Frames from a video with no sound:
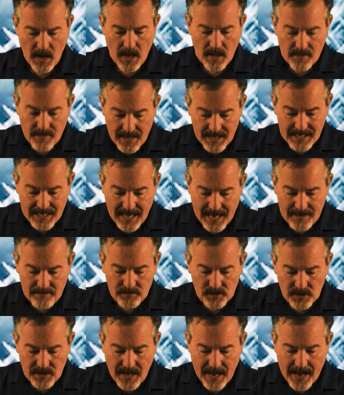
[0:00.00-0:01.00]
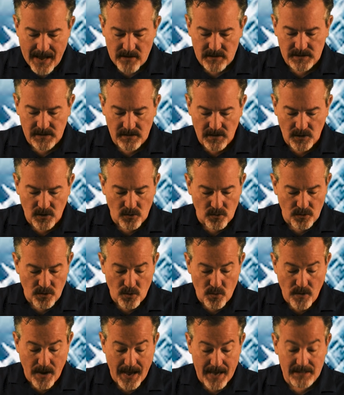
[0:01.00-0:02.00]
They came to the house of the youth
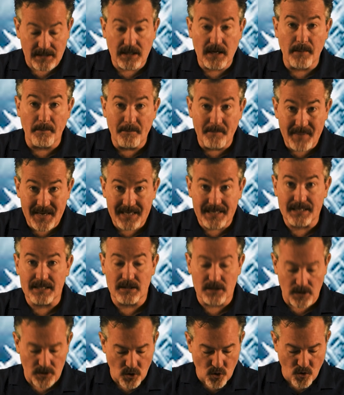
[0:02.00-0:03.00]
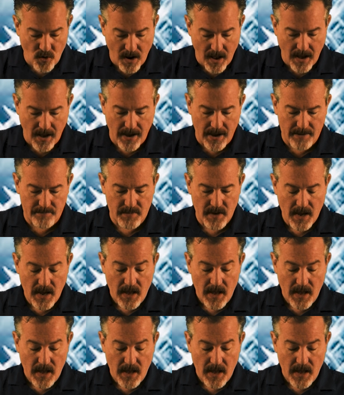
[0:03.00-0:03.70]
who had committed the crime.